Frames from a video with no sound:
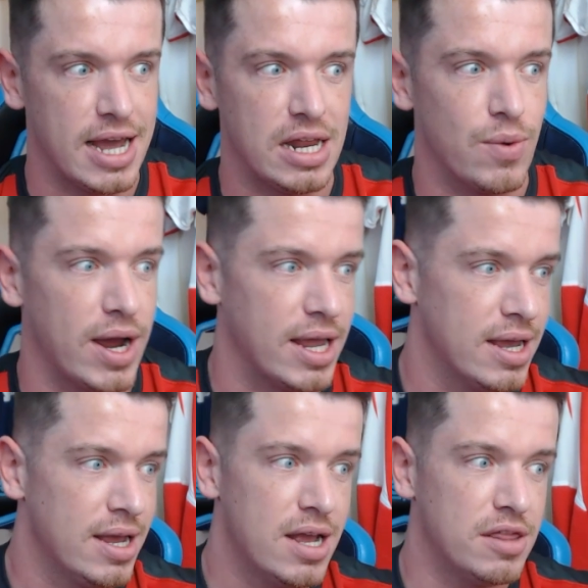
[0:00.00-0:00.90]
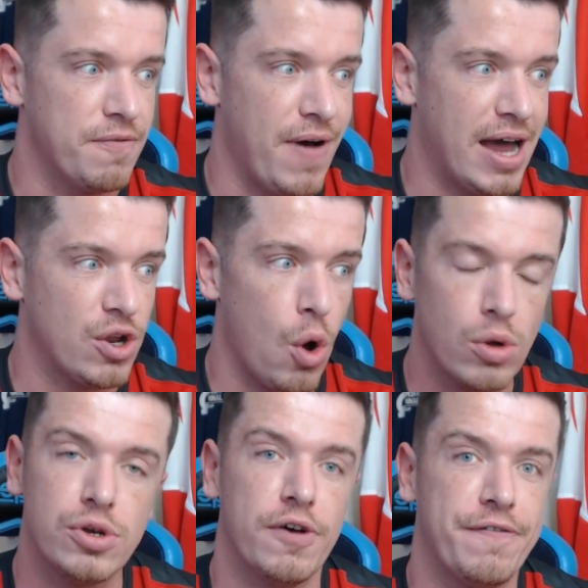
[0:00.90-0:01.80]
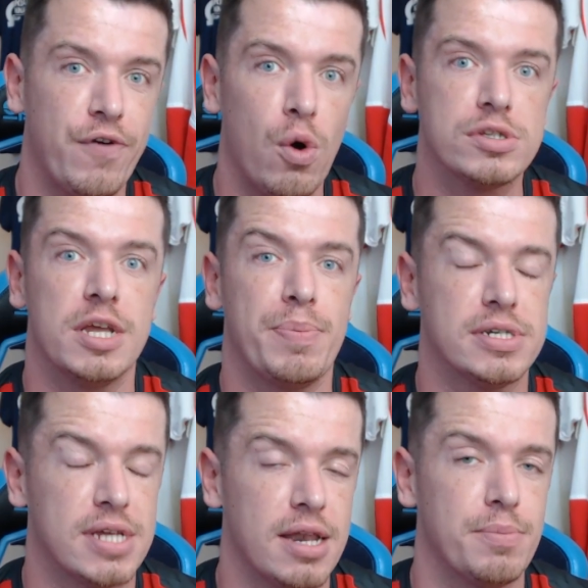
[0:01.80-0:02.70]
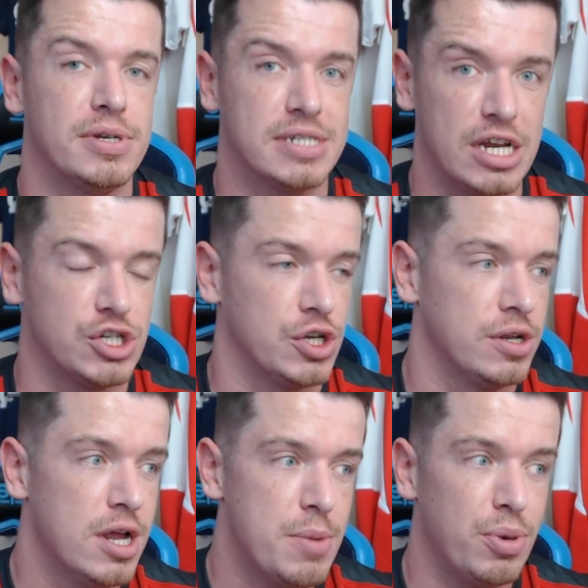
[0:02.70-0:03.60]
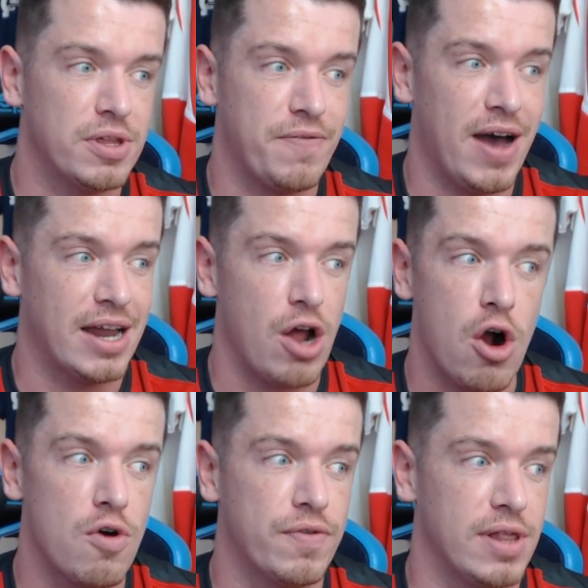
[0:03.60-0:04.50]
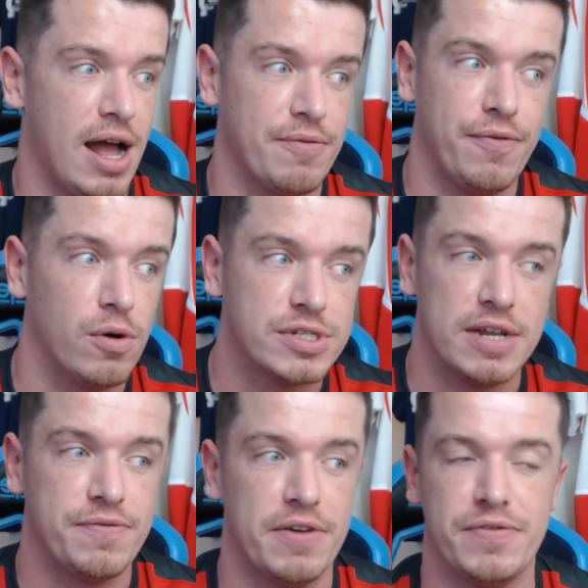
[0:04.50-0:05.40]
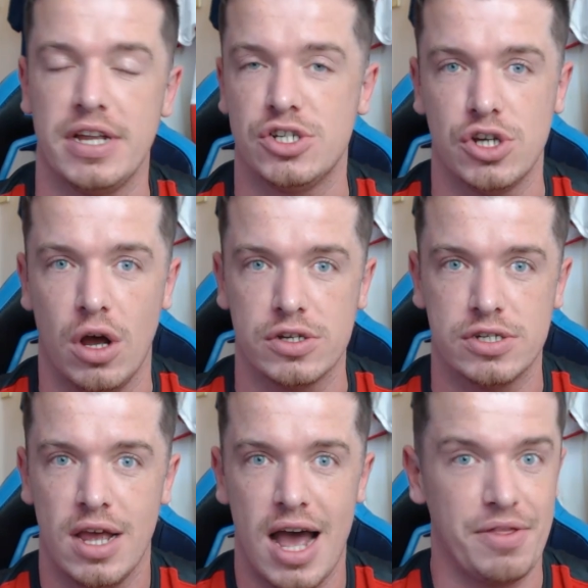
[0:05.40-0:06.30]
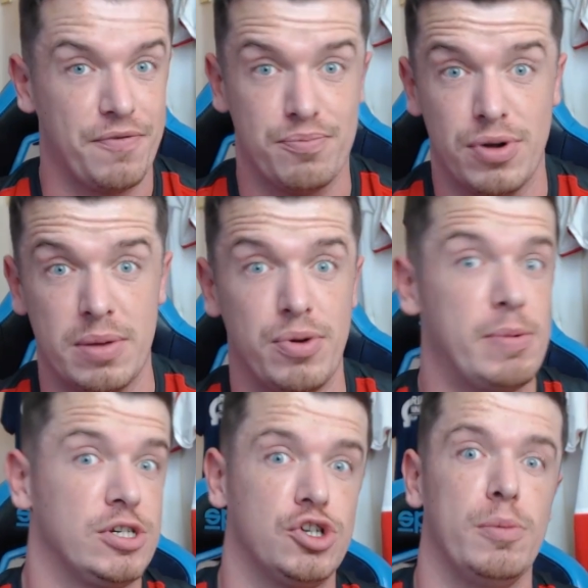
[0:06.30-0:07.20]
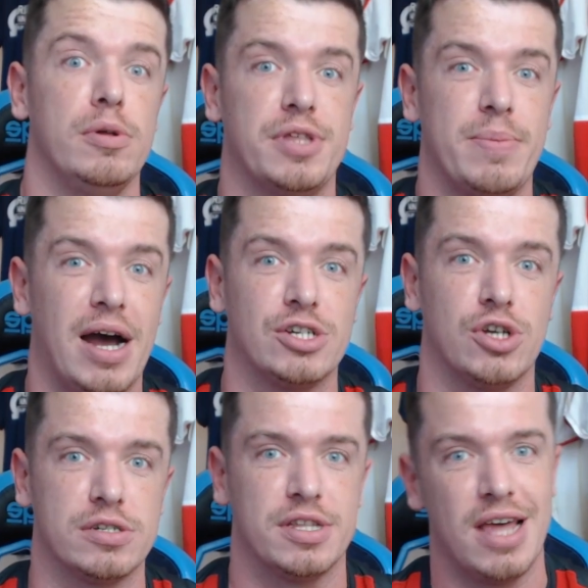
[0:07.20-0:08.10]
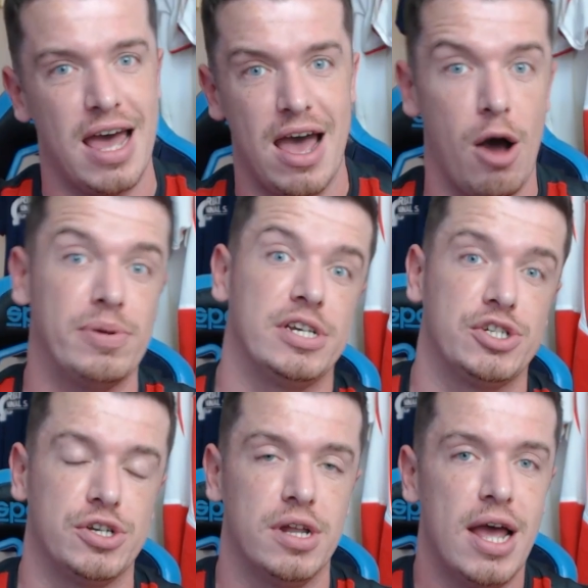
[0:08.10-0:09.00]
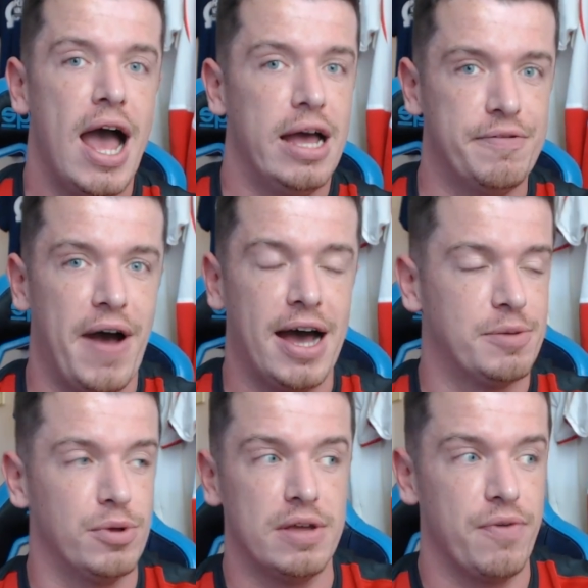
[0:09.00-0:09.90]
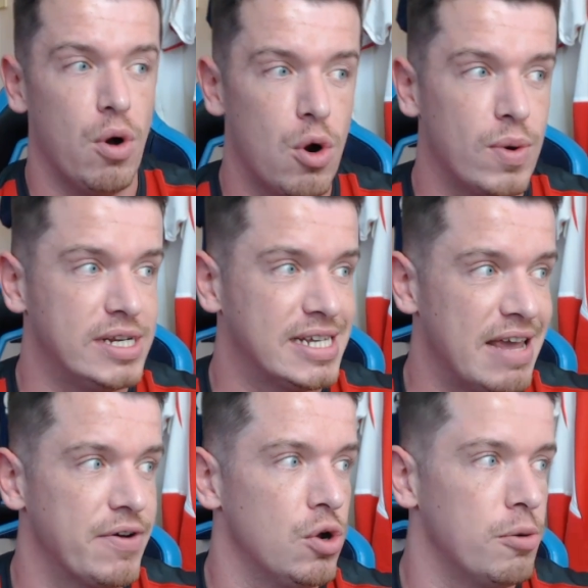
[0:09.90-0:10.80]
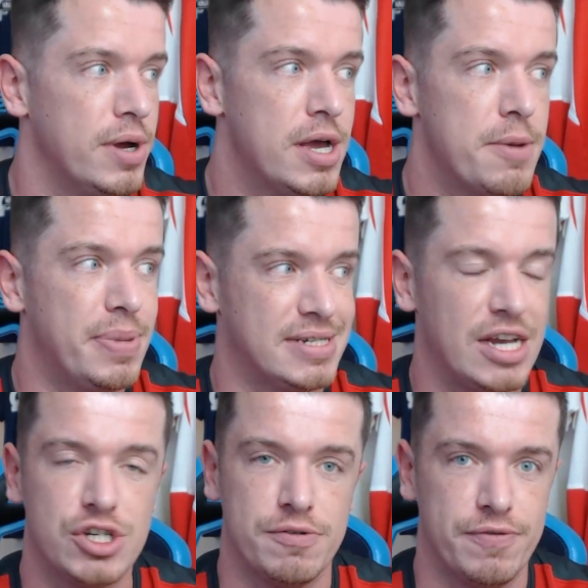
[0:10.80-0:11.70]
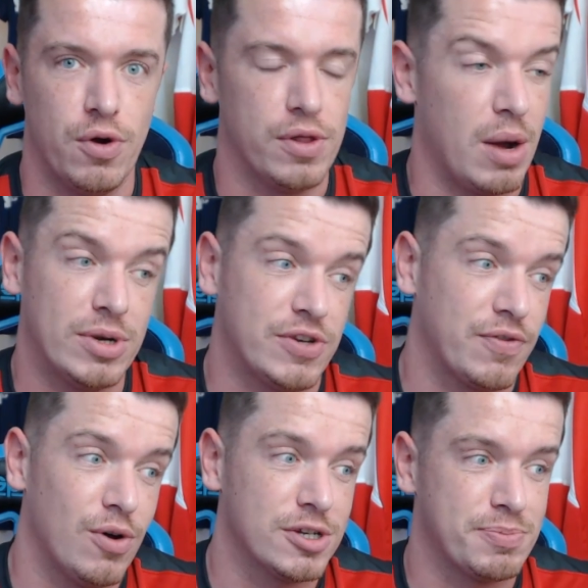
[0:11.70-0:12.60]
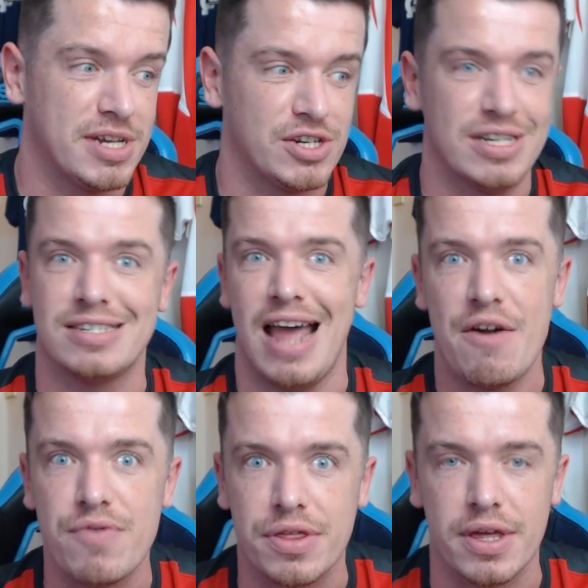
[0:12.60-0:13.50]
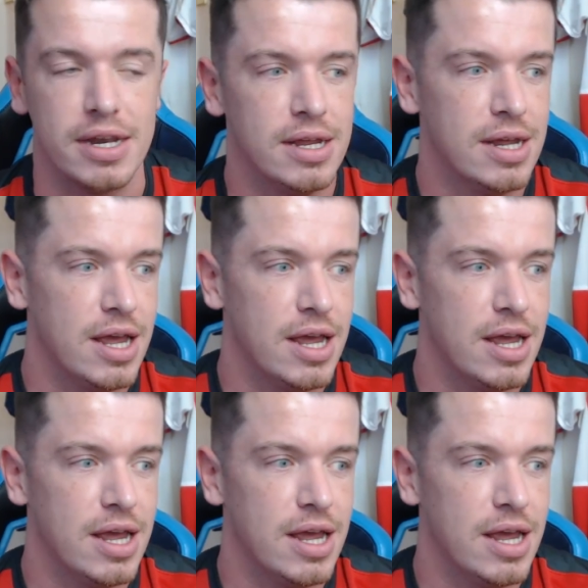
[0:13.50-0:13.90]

anyway they've had under 40% possession but they've had over like 14 15 shots and they've pretty much doubled the amount of shots that their opposition have had but they've always given up possession for that which of course possession isn't everything